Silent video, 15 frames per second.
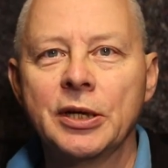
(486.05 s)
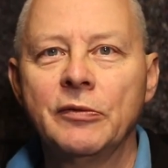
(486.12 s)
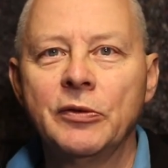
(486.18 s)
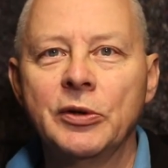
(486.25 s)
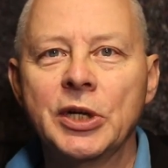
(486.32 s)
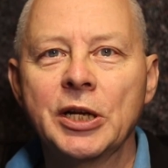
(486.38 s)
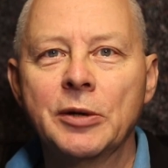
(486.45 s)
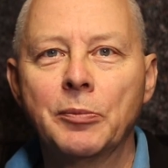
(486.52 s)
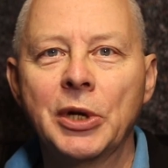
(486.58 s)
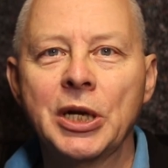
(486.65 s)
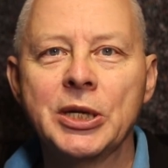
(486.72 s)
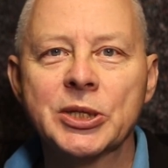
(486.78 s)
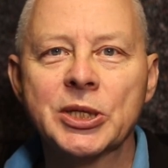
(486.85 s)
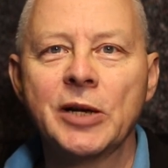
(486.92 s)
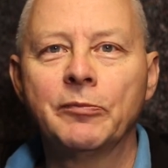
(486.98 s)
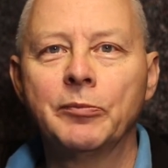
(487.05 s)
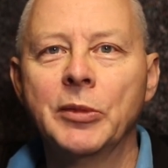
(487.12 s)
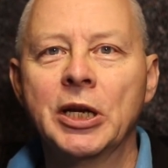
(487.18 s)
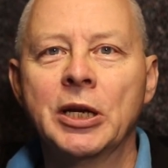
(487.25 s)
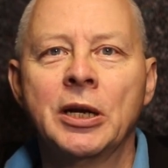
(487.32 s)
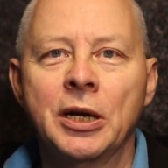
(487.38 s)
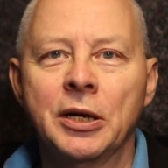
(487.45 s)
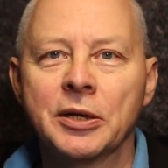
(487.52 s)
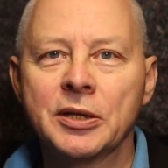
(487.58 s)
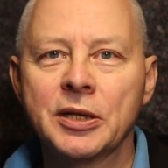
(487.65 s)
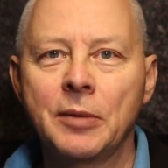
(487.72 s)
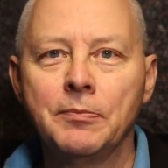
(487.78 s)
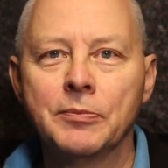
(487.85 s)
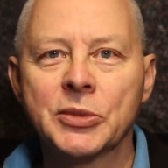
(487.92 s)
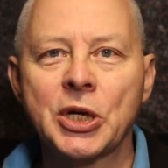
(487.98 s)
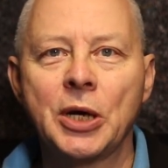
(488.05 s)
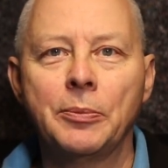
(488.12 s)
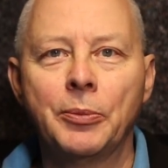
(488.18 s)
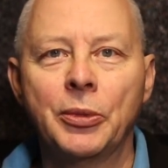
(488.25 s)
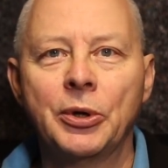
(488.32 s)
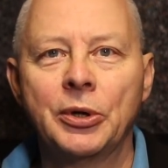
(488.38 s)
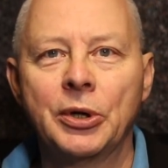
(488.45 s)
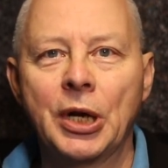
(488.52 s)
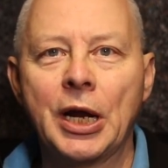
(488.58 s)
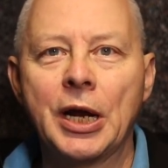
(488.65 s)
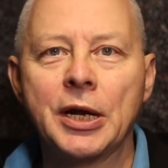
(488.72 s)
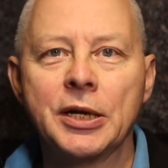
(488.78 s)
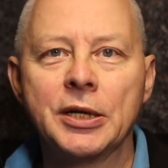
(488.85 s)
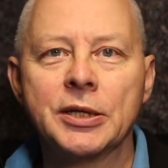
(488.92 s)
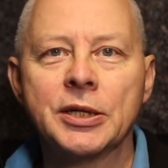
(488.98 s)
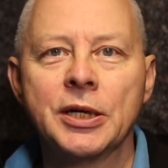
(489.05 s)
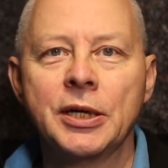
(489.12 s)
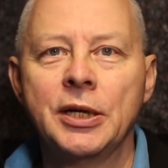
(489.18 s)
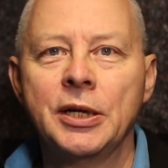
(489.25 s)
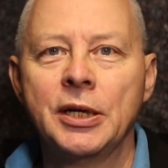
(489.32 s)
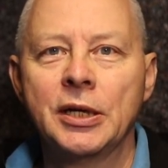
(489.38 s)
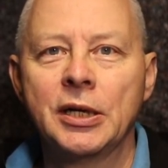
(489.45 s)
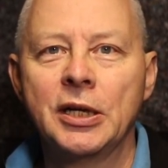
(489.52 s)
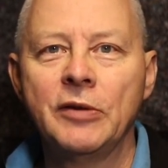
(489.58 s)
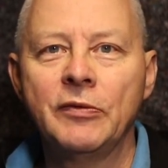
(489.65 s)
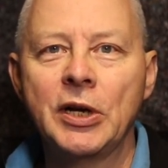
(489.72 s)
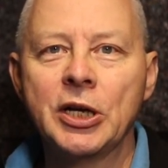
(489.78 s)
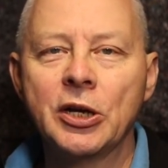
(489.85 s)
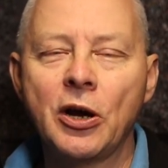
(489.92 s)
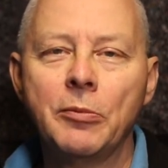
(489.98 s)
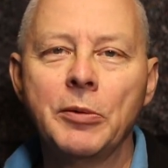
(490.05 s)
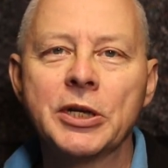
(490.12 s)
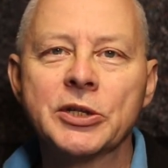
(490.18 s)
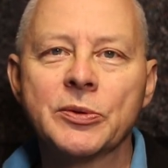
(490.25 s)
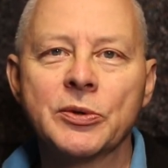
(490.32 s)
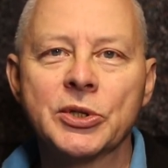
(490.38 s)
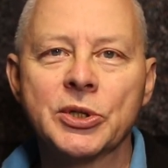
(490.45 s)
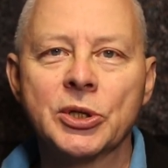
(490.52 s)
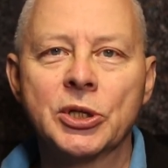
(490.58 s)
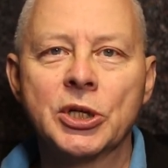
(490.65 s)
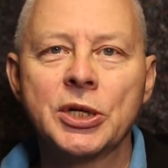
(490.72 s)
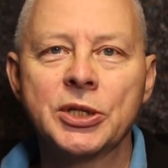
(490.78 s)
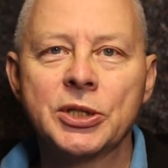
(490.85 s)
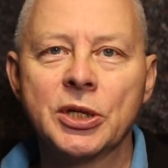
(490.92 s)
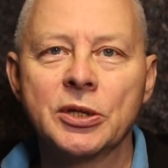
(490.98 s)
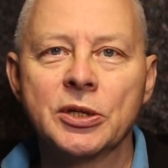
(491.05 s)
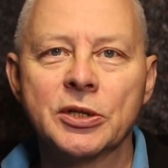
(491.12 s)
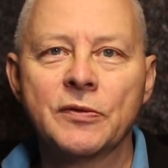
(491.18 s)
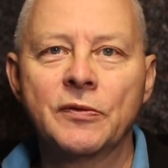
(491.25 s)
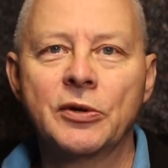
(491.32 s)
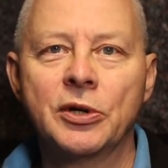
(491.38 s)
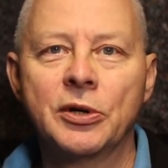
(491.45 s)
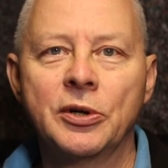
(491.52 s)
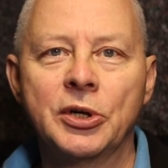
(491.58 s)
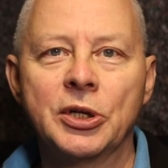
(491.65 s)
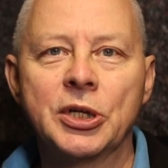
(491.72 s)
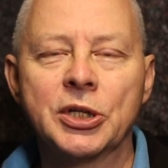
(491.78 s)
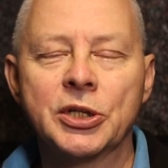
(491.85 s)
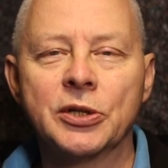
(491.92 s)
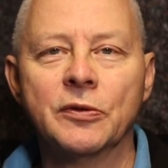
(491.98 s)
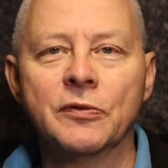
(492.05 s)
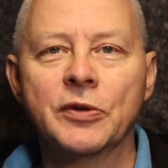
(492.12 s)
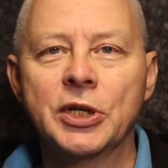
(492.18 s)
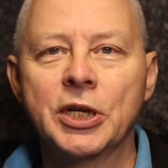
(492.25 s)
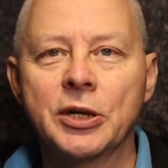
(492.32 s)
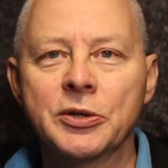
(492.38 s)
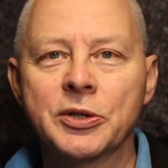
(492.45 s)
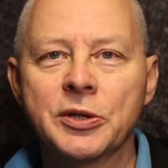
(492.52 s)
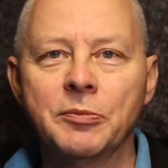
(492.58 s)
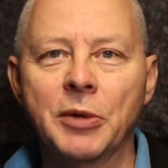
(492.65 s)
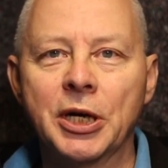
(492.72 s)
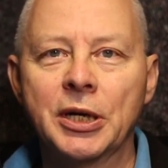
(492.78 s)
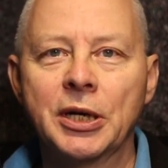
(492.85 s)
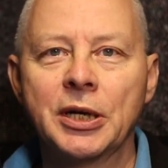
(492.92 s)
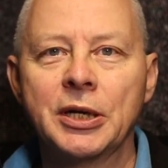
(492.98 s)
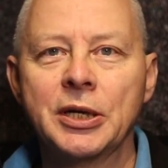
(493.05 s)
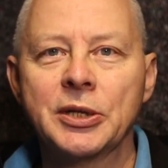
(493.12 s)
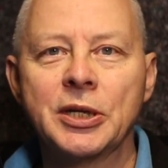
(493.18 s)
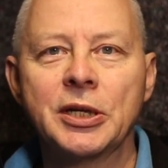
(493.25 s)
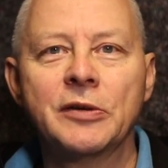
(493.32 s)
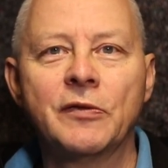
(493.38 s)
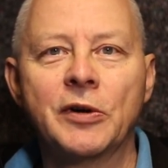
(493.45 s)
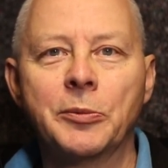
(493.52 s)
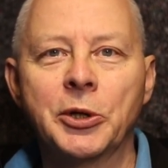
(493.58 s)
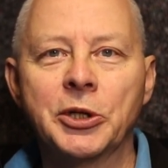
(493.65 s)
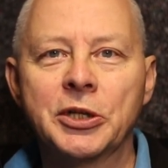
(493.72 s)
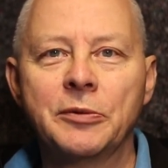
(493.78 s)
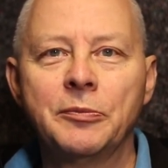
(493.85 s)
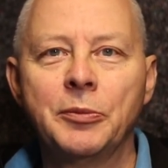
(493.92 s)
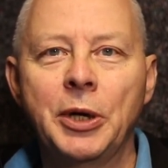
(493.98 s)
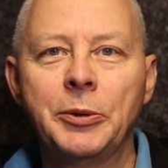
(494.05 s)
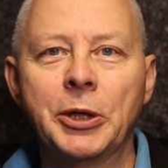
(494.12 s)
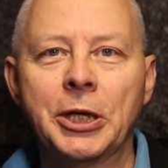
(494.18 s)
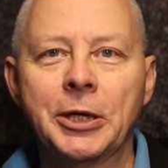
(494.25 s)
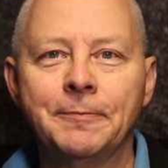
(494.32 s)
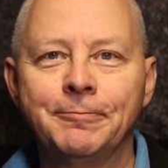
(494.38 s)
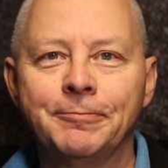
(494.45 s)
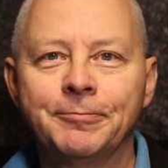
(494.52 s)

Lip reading: If you did, please leave me a thumbs up and leave any comments with suggestions for additional videos to make. Thank you very much. Bye bye.